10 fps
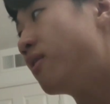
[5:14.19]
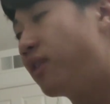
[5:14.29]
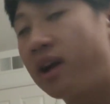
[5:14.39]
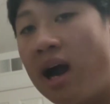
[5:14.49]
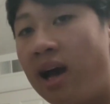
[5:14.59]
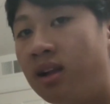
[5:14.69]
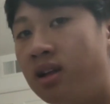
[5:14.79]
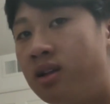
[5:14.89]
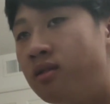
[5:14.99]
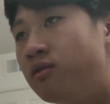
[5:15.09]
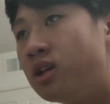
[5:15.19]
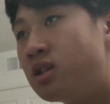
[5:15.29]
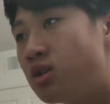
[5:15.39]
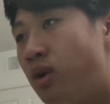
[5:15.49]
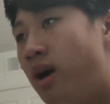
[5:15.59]
The Kylan
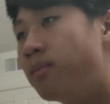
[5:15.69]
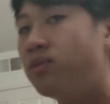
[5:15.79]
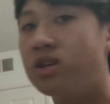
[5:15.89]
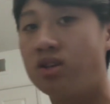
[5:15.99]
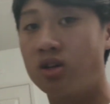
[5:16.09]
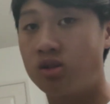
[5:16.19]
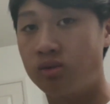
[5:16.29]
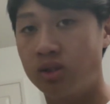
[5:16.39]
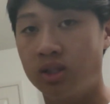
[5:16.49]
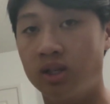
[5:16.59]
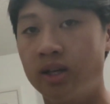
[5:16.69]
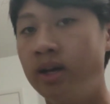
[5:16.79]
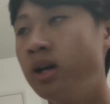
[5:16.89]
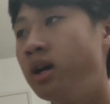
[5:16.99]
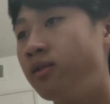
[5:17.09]
V2M is also really good.
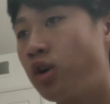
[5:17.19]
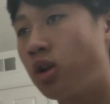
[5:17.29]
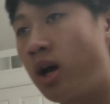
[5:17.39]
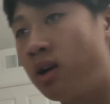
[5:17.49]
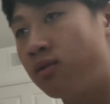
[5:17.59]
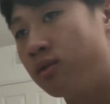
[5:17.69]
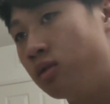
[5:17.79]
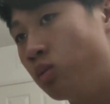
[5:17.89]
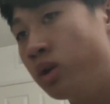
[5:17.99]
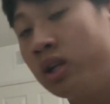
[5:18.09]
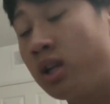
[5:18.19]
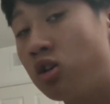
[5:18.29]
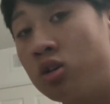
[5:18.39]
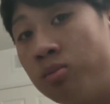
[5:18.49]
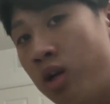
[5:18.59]
There are a lot of really
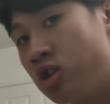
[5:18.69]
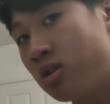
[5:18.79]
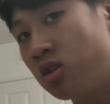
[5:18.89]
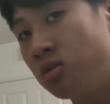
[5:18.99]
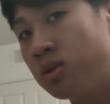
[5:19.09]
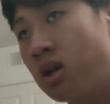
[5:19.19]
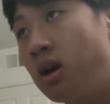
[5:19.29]
good budget cubes.